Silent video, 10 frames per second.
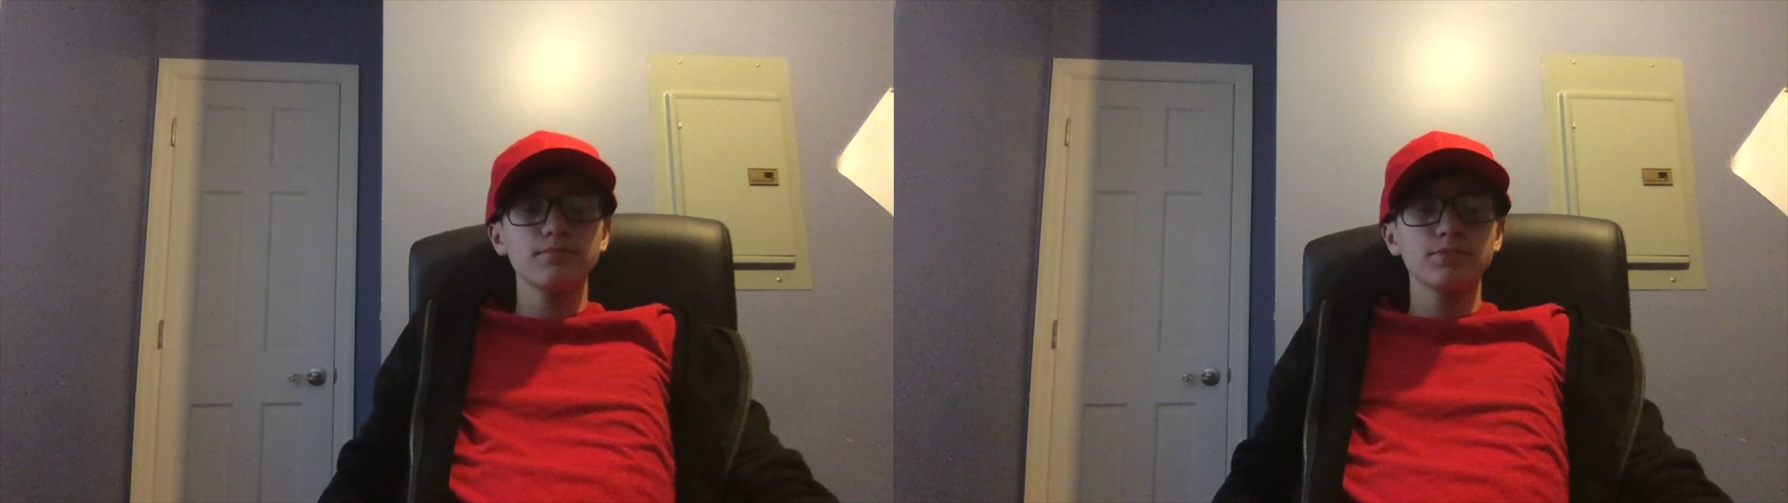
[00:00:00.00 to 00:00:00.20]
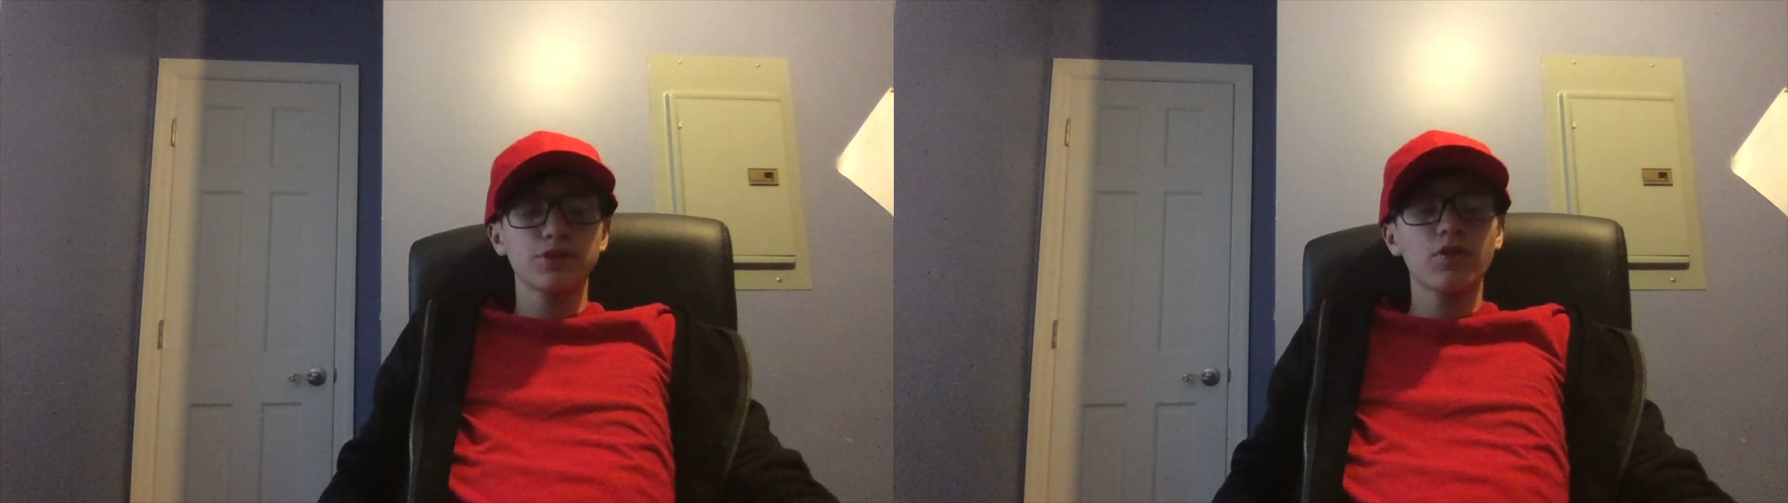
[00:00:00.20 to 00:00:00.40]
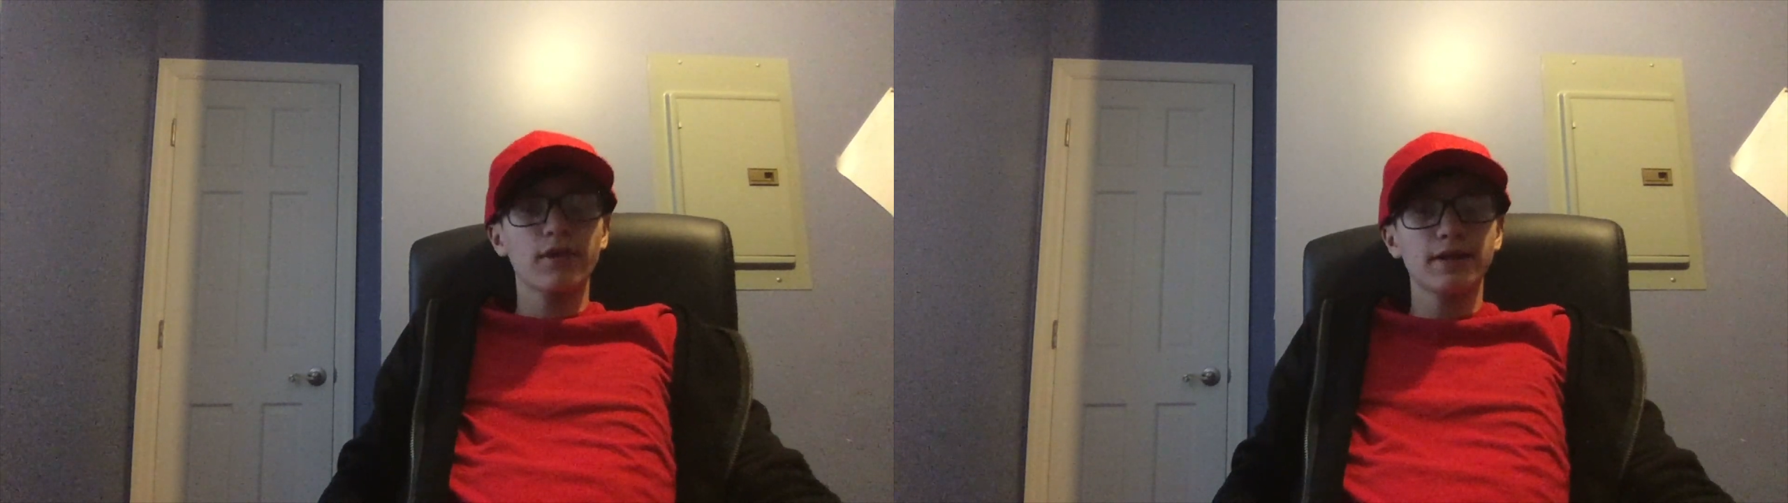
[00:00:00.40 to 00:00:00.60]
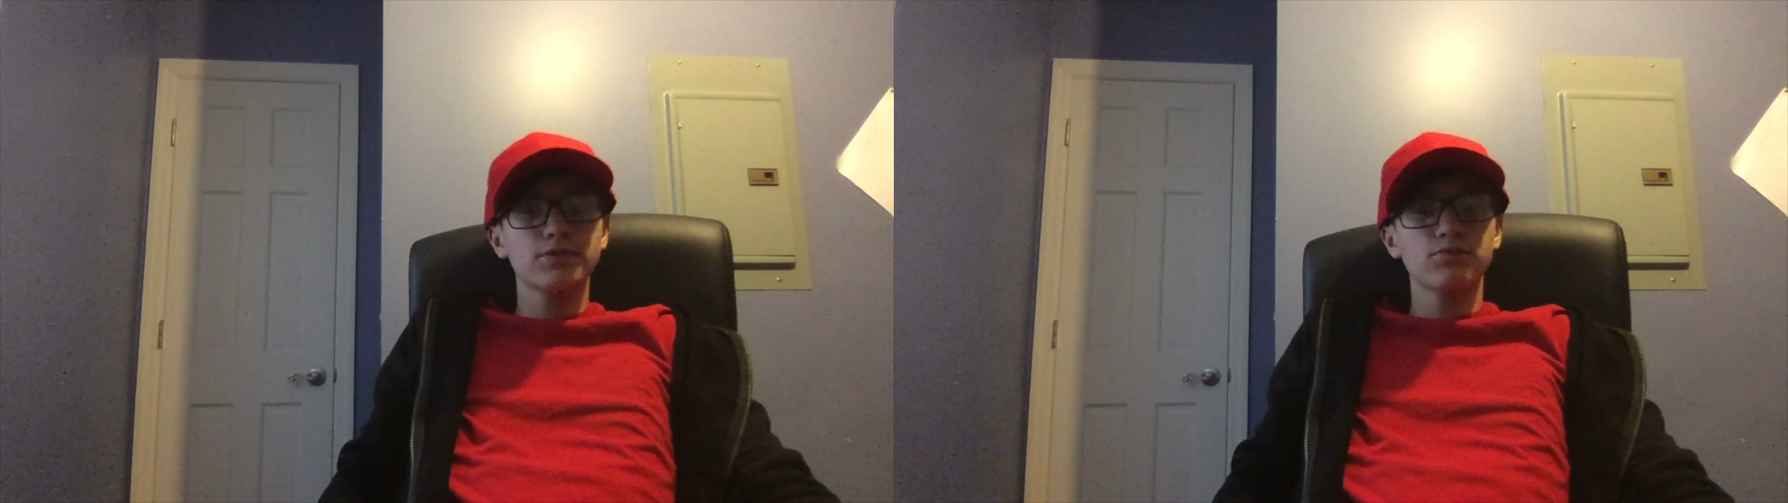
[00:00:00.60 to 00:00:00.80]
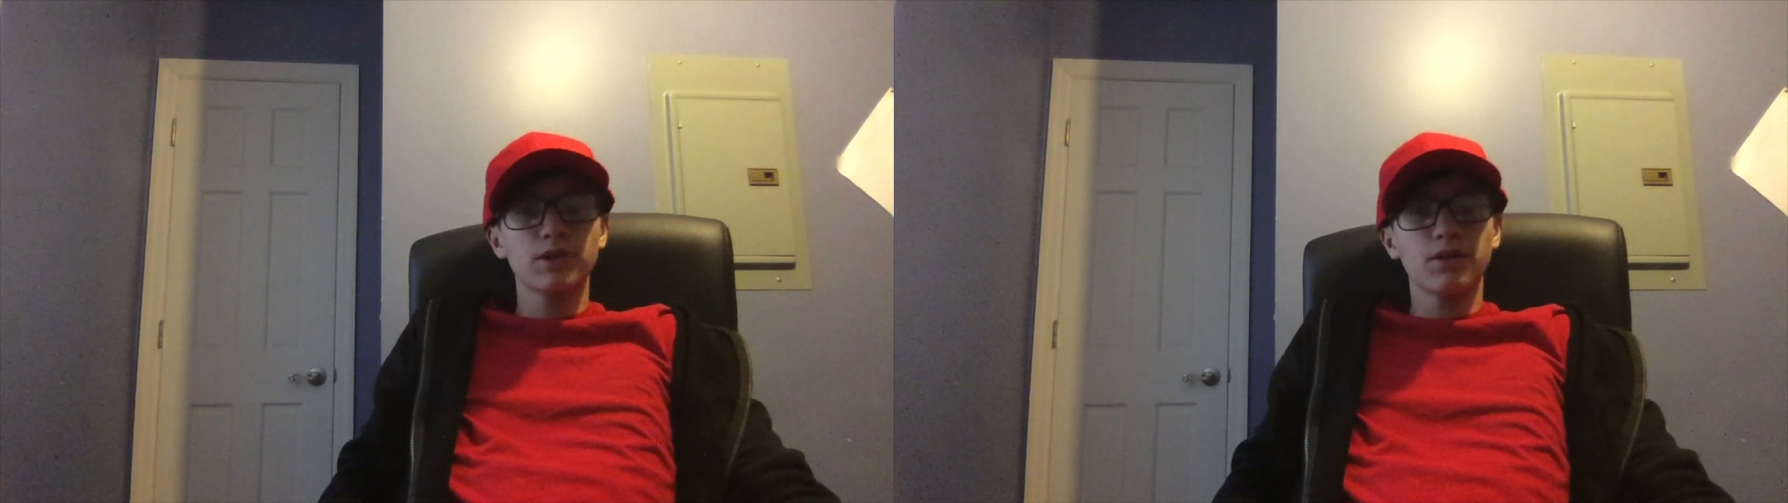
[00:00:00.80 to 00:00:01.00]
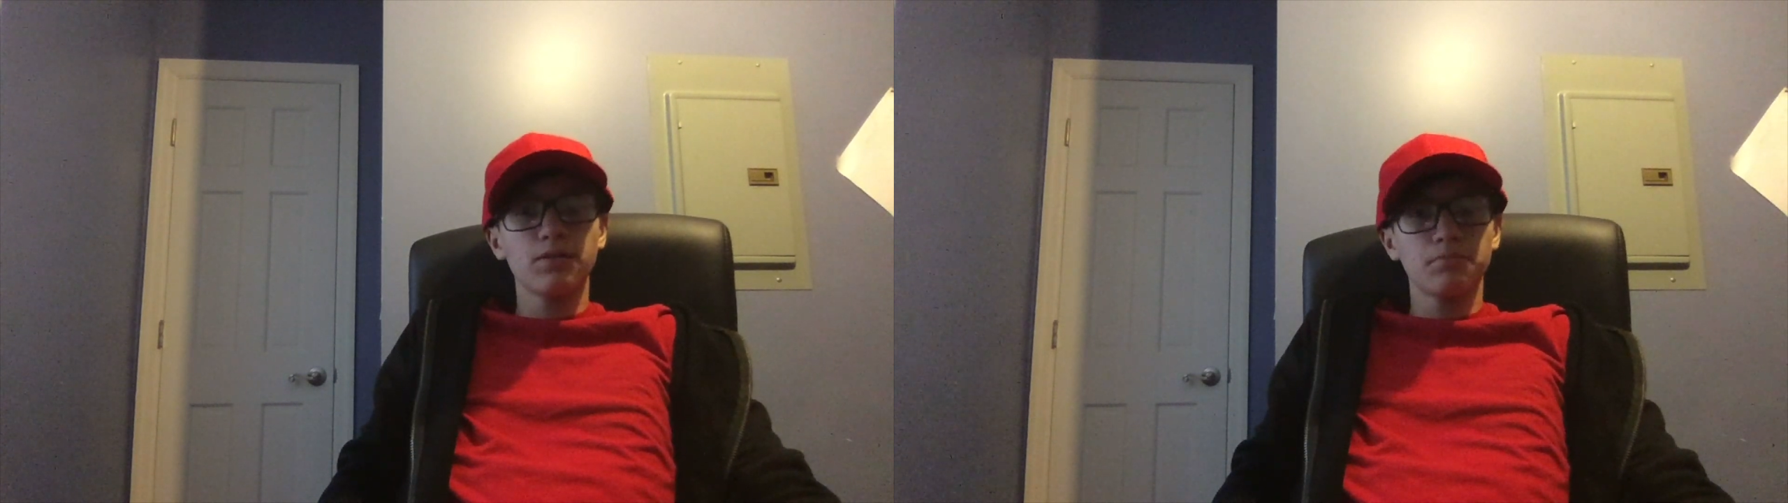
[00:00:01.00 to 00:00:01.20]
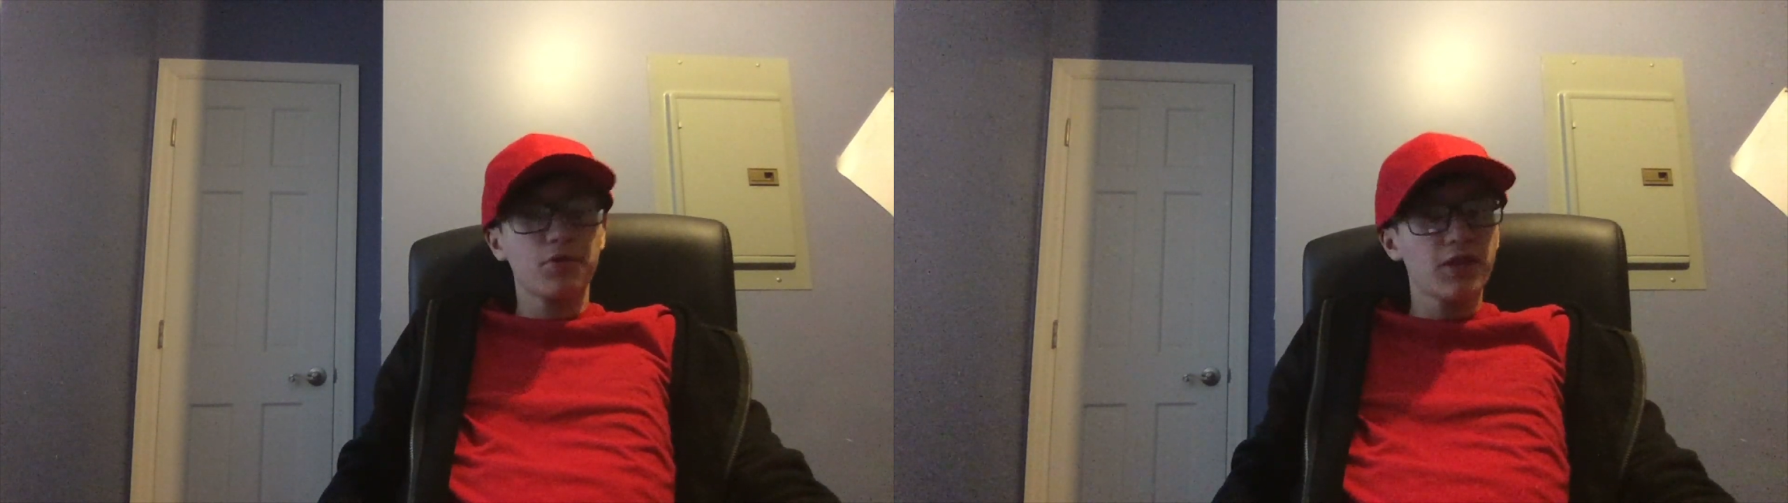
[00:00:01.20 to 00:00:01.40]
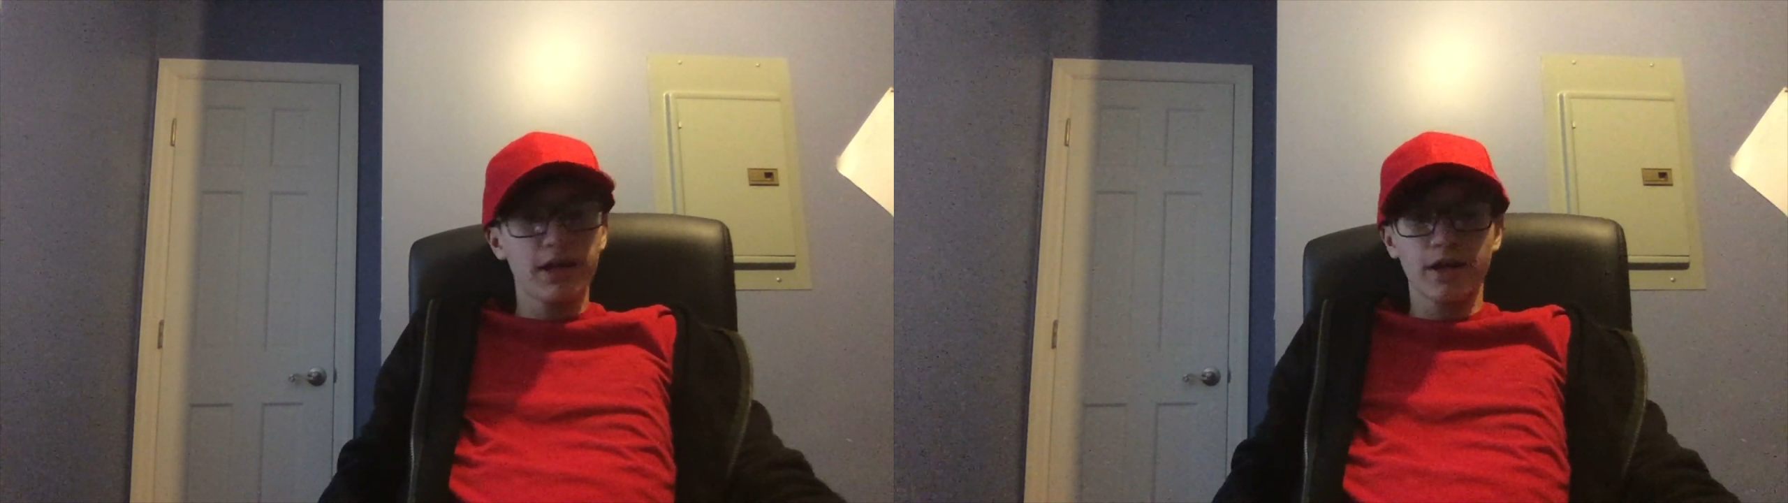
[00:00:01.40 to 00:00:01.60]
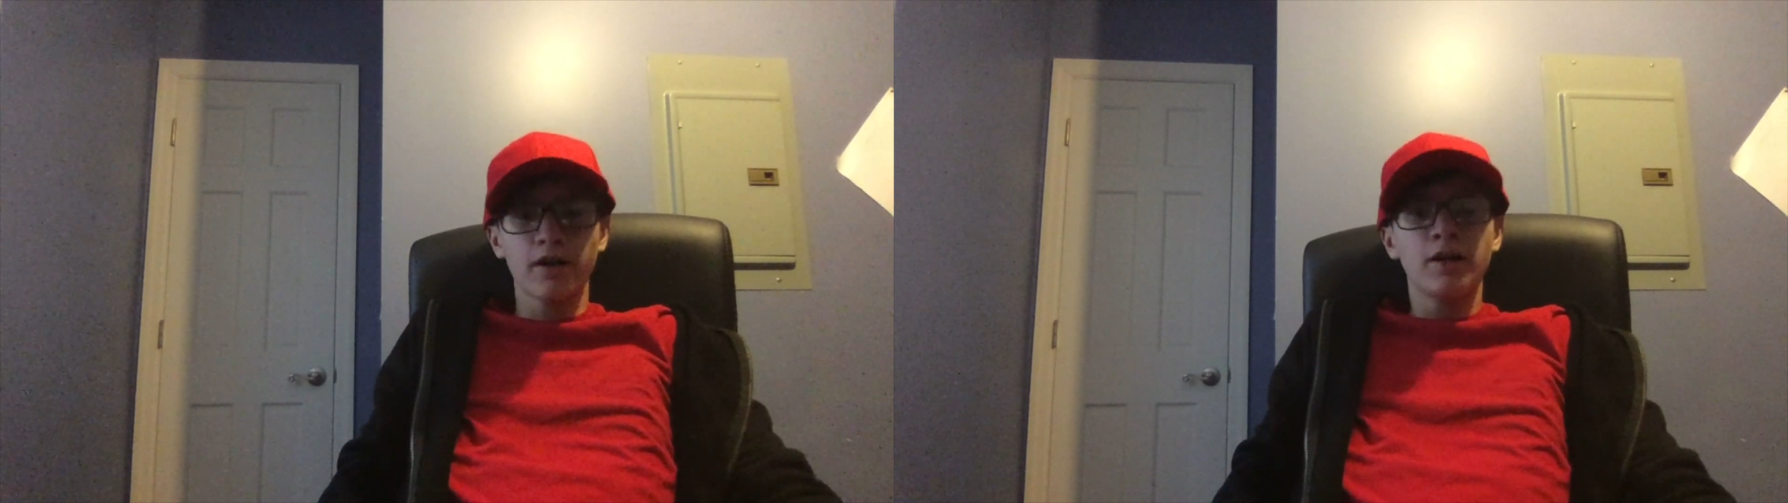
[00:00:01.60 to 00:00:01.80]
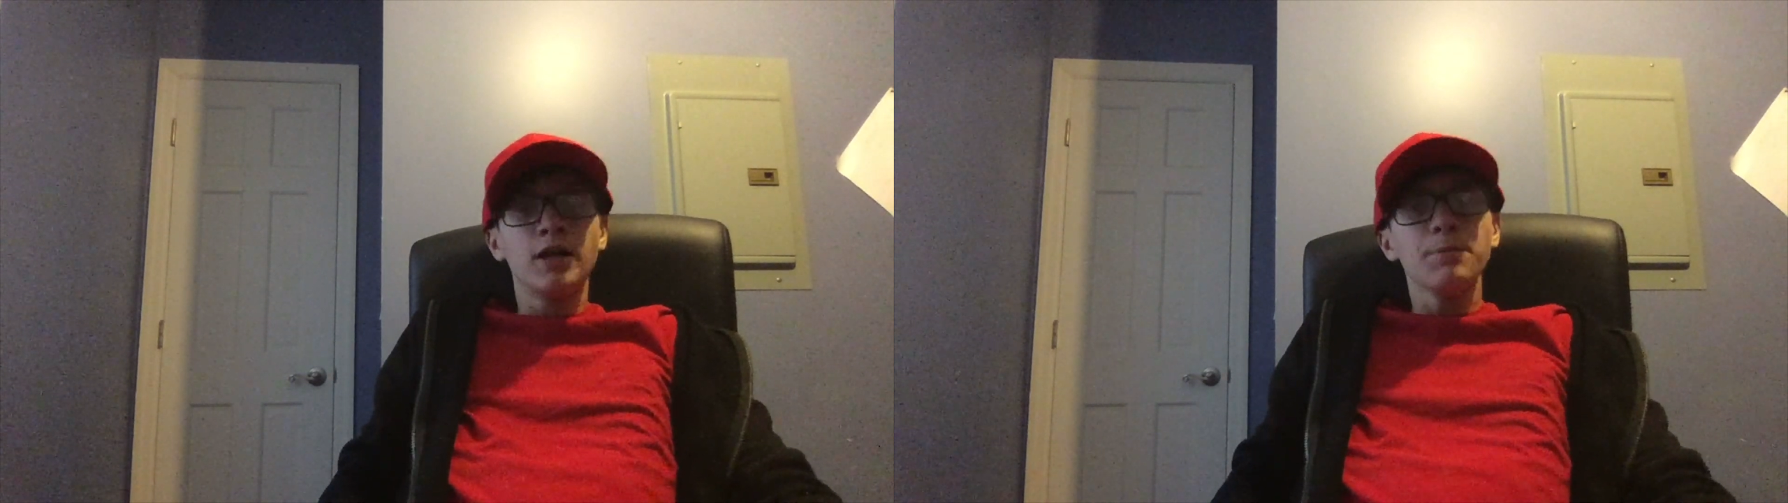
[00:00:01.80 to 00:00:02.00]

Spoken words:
So that's one thing.